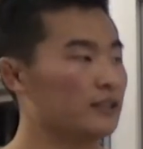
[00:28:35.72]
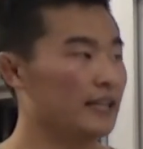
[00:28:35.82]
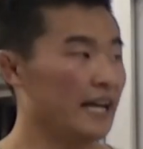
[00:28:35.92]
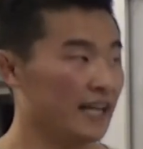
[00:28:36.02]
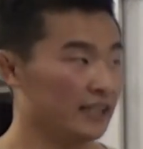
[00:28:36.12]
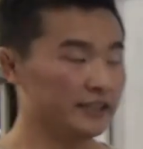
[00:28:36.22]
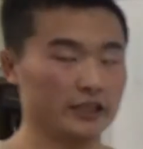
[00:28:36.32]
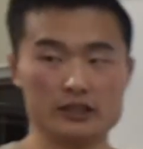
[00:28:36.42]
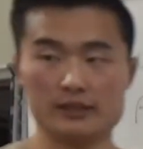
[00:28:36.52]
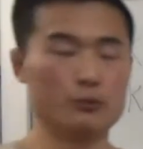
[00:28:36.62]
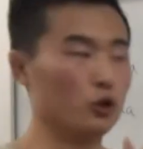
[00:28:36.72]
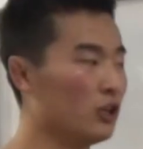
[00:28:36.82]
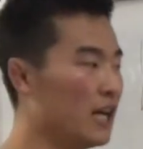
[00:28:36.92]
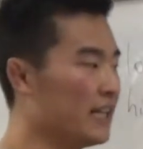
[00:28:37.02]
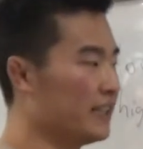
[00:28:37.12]
And so it's more
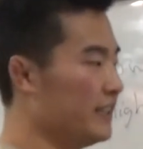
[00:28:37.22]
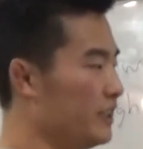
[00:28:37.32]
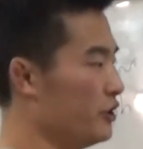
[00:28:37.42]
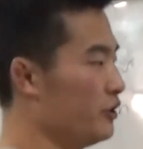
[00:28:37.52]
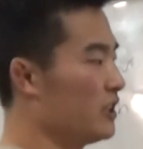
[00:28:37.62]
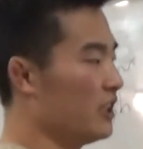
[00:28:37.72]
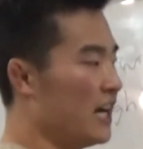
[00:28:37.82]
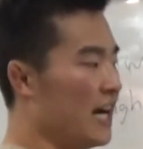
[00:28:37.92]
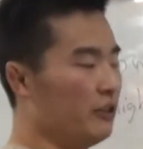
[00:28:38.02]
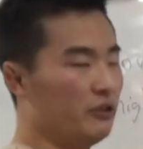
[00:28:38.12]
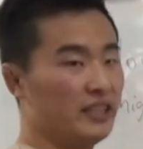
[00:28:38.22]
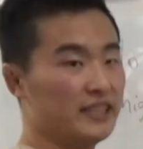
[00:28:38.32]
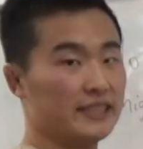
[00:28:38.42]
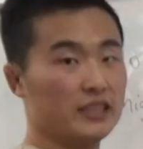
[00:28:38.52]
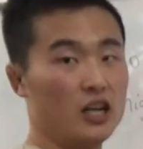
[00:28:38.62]
likely to collide with
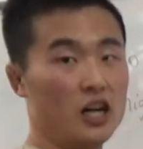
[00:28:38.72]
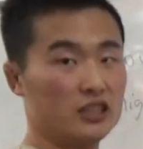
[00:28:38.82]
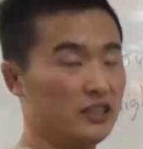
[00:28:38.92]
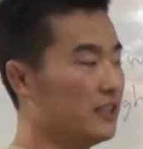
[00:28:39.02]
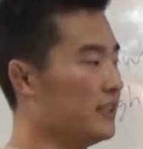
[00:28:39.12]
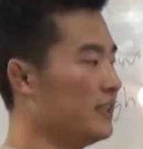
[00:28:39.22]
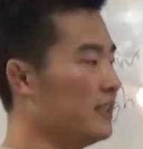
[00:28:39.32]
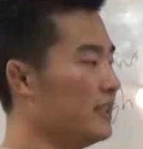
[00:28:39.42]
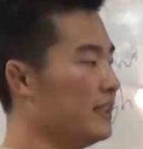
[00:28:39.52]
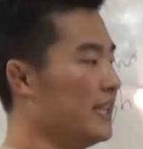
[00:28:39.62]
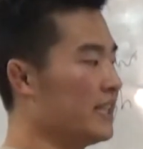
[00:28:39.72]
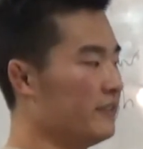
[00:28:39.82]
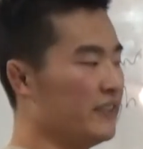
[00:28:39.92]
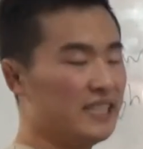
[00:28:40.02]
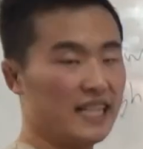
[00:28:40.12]
this
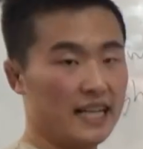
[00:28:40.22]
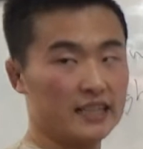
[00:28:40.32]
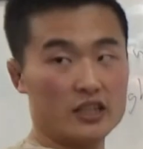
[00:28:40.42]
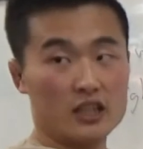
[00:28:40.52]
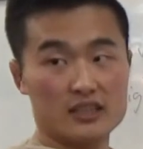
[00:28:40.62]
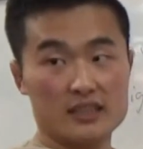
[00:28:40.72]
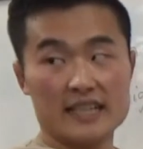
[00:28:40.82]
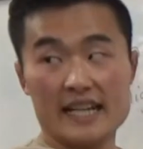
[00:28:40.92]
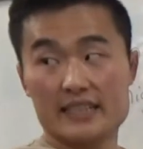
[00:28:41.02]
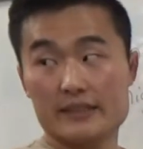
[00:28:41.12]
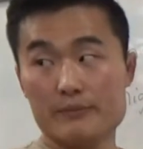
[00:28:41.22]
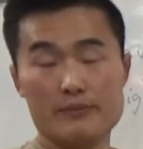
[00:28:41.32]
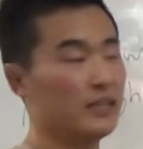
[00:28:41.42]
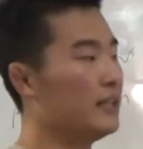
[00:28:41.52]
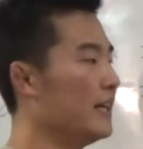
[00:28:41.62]
negatively charged oxygen atom,
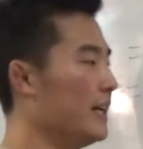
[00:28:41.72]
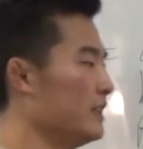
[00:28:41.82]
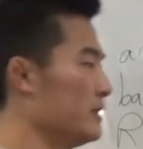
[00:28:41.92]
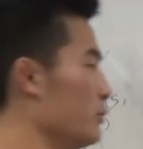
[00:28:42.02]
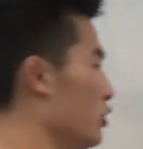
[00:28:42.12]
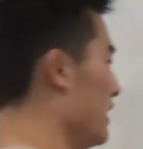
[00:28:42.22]
and it's more